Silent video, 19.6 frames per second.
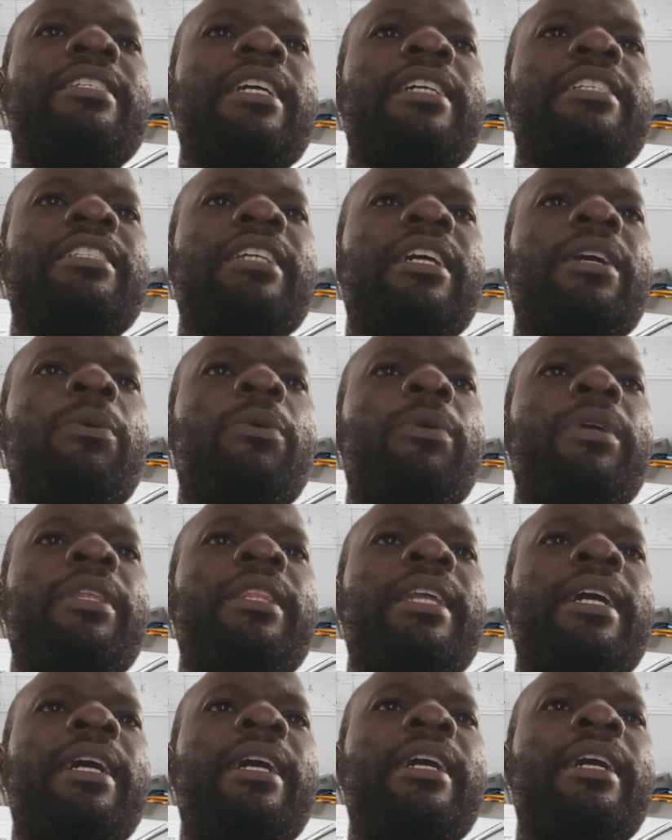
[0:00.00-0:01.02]
structure
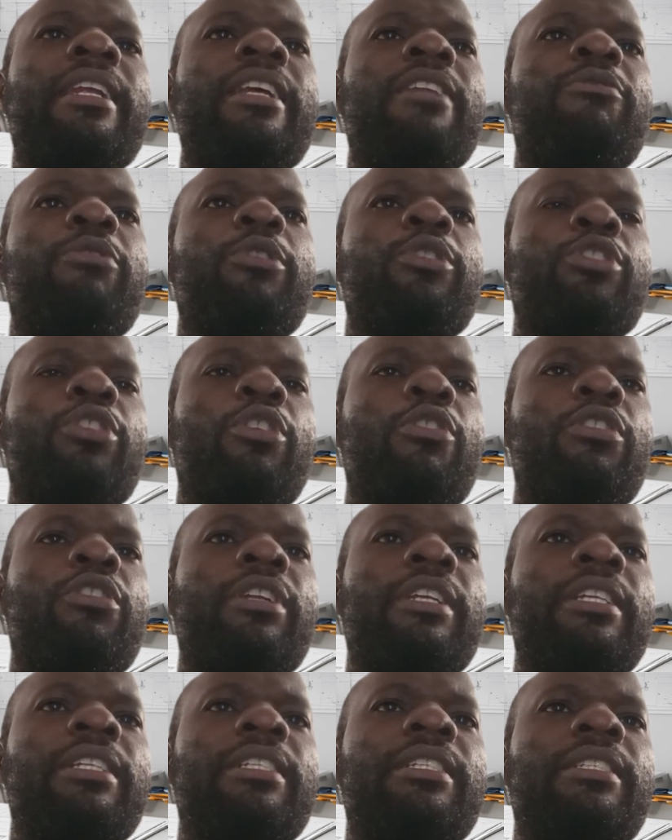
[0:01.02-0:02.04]
with reinforced
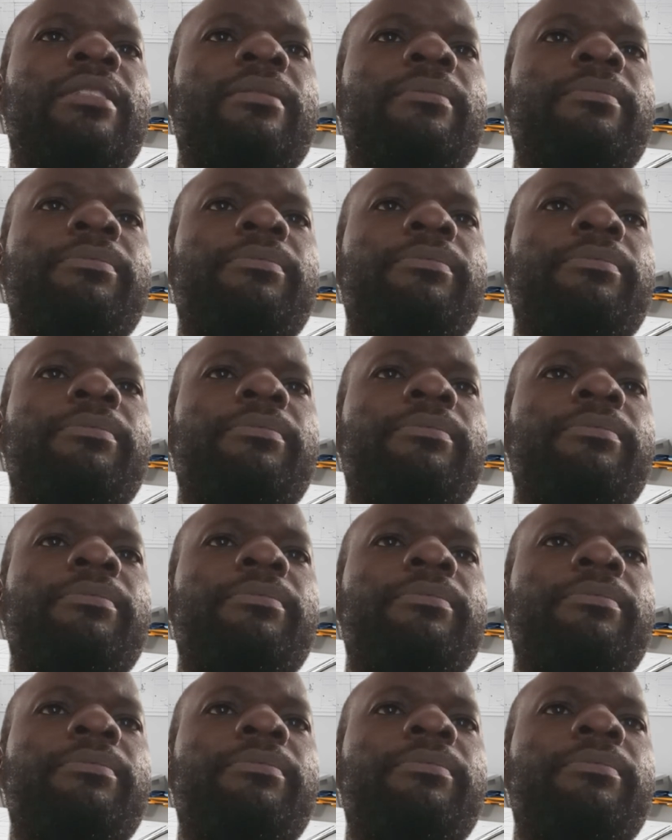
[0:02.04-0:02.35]
concrete.